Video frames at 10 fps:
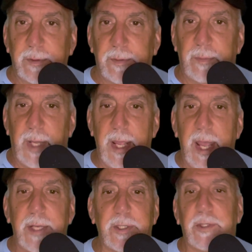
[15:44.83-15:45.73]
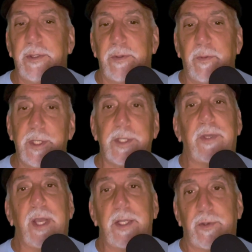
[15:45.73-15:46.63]
my attitude was, if
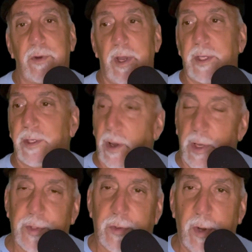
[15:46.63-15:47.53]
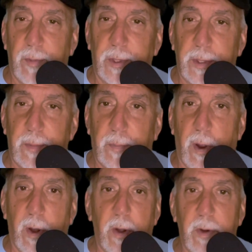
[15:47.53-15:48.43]
you got drunk and caused trouble in the
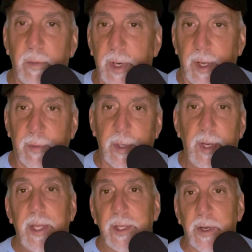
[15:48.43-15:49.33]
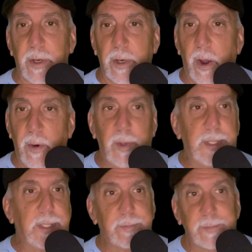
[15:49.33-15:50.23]
bar or whatever, you're
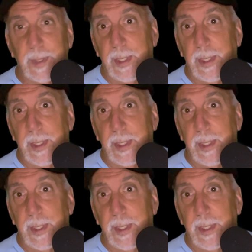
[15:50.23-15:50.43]
going, and